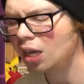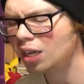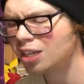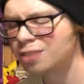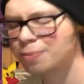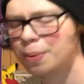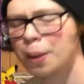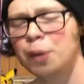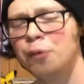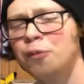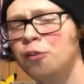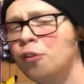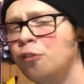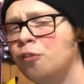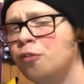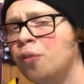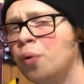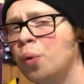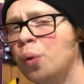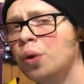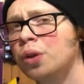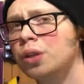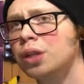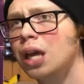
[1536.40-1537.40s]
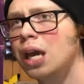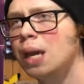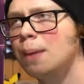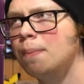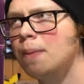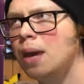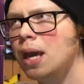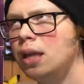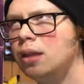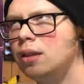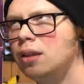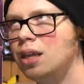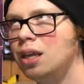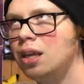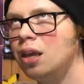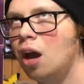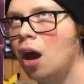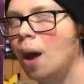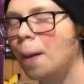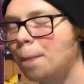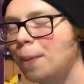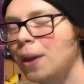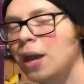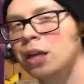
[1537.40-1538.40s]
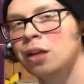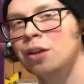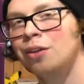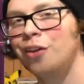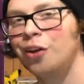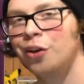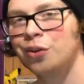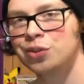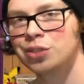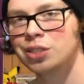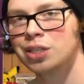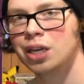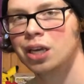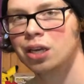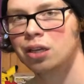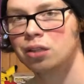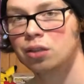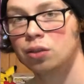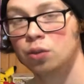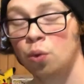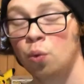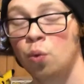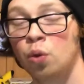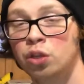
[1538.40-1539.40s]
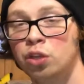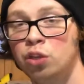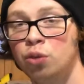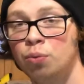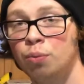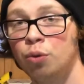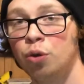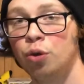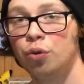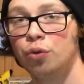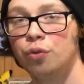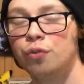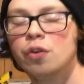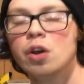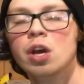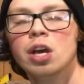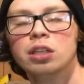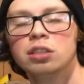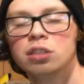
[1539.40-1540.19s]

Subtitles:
because Battlefield 4, they made the up analog stick, the one you move,